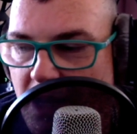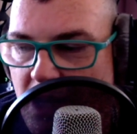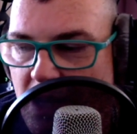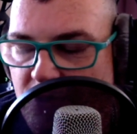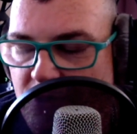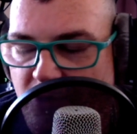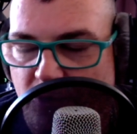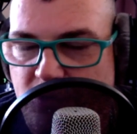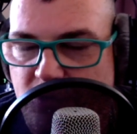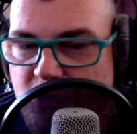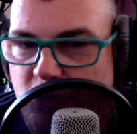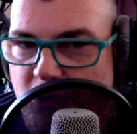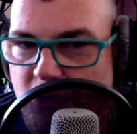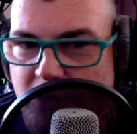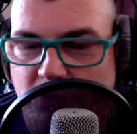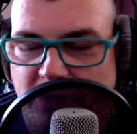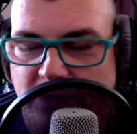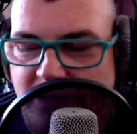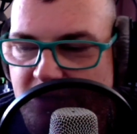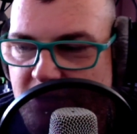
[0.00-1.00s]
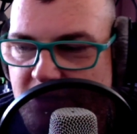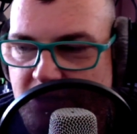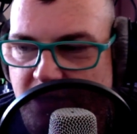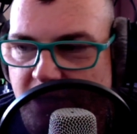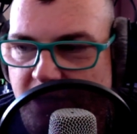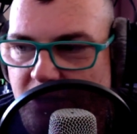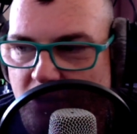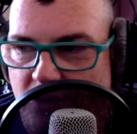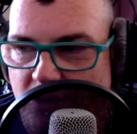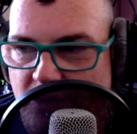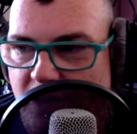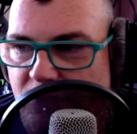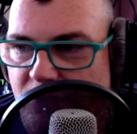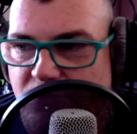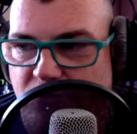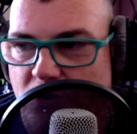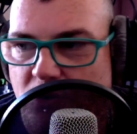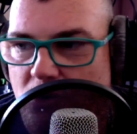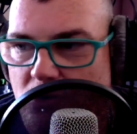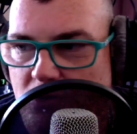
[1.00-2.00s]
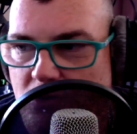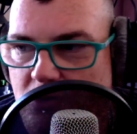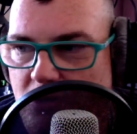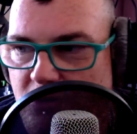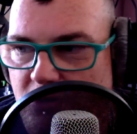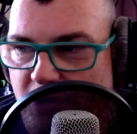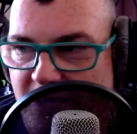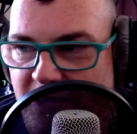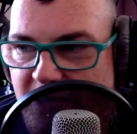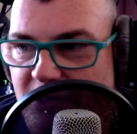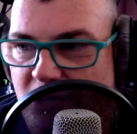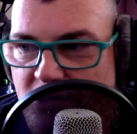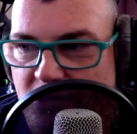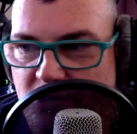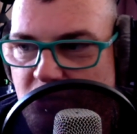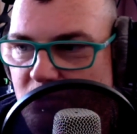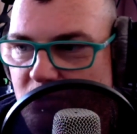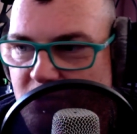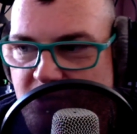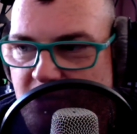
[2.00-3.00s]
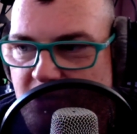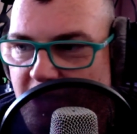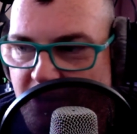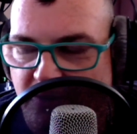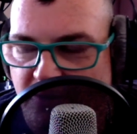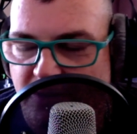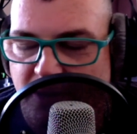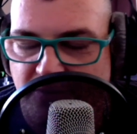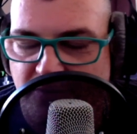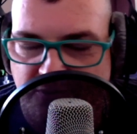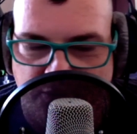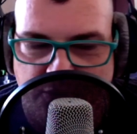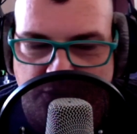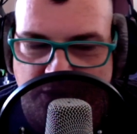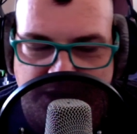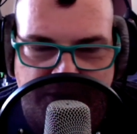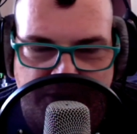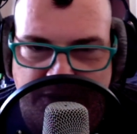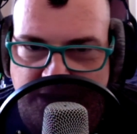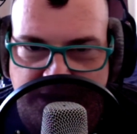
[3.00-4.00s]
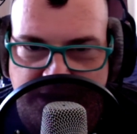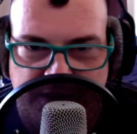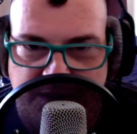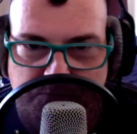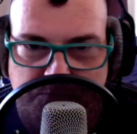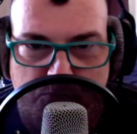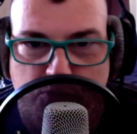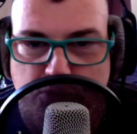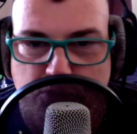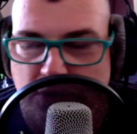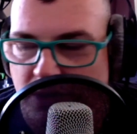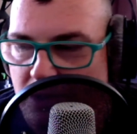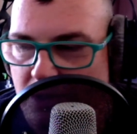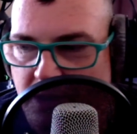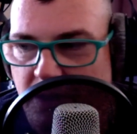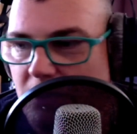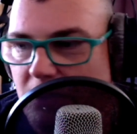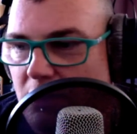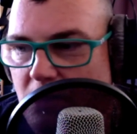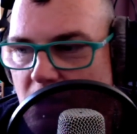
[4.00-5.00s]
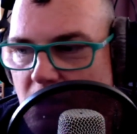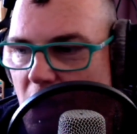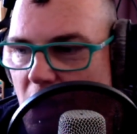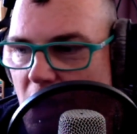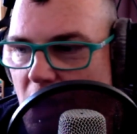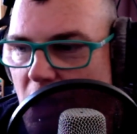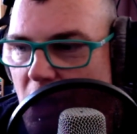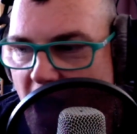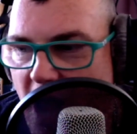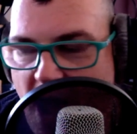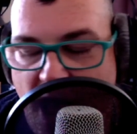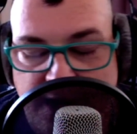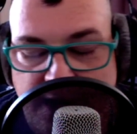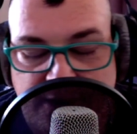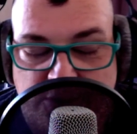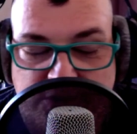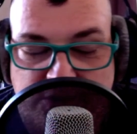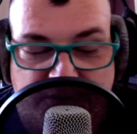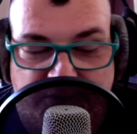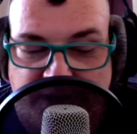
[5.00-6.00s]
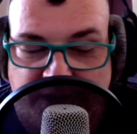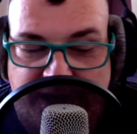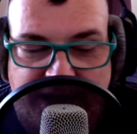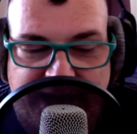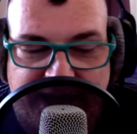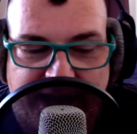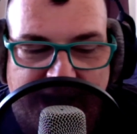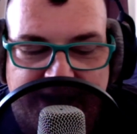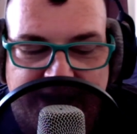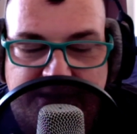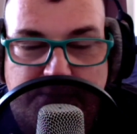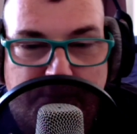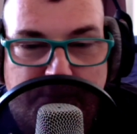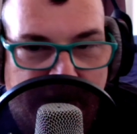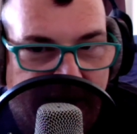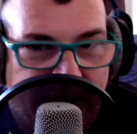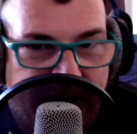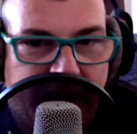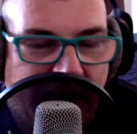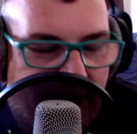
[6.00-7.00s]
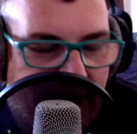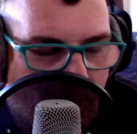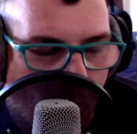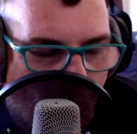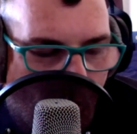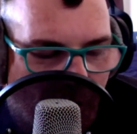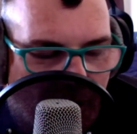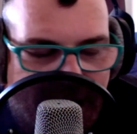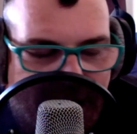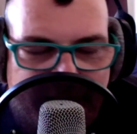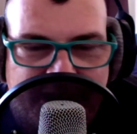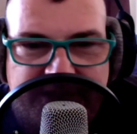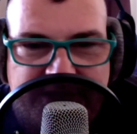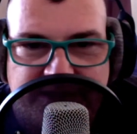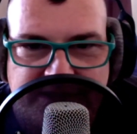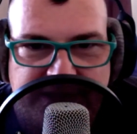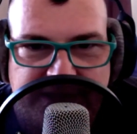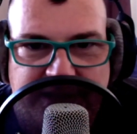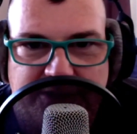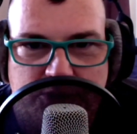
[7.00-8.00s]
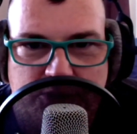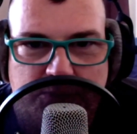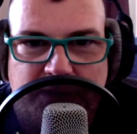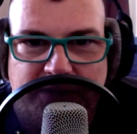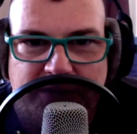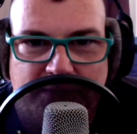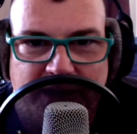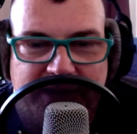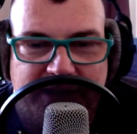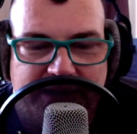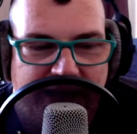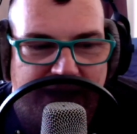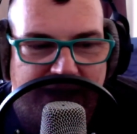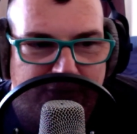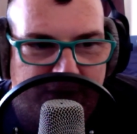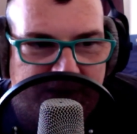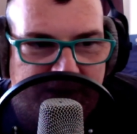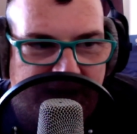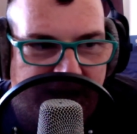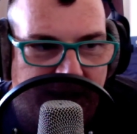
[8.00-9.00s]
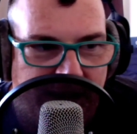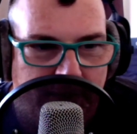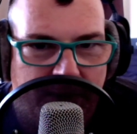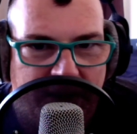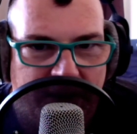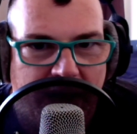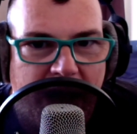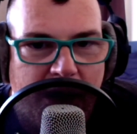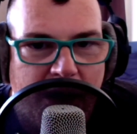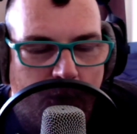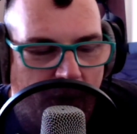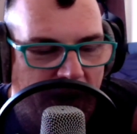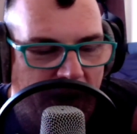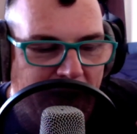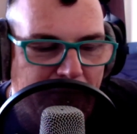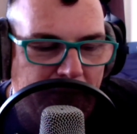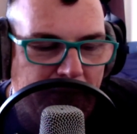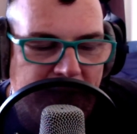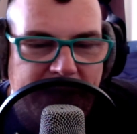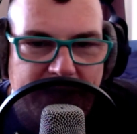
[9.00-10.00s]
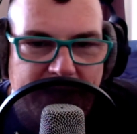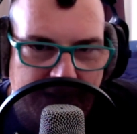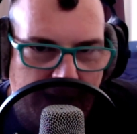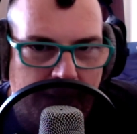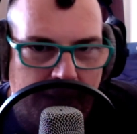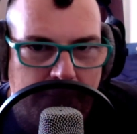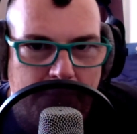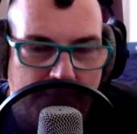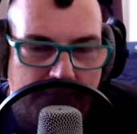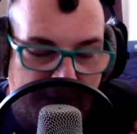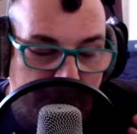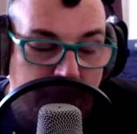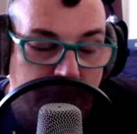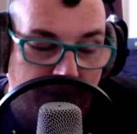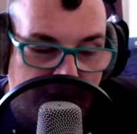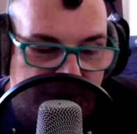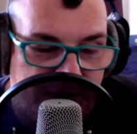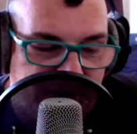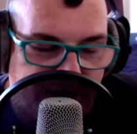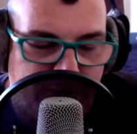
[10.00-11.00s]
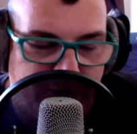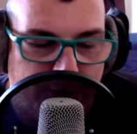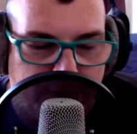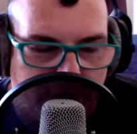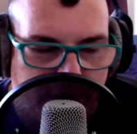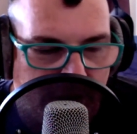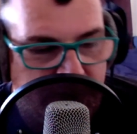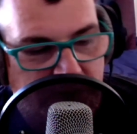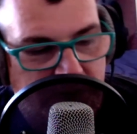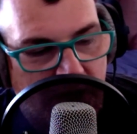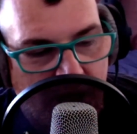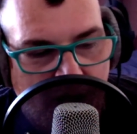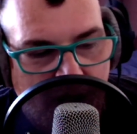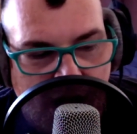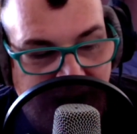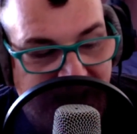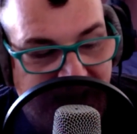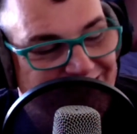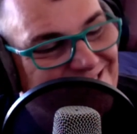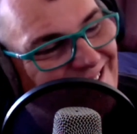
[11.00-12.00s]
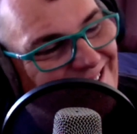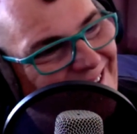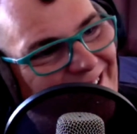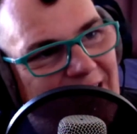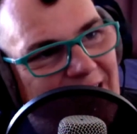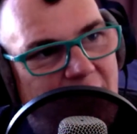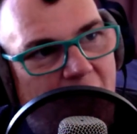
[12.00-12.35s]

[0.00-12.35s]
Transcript: the screen real estate on that phone, the industrial design of that phone, I think it's brilliant. I, I just feel like it's big. I don't want it necessarily to be in my everyday, but when I pick it up, my Plus, I have a Plus. It's like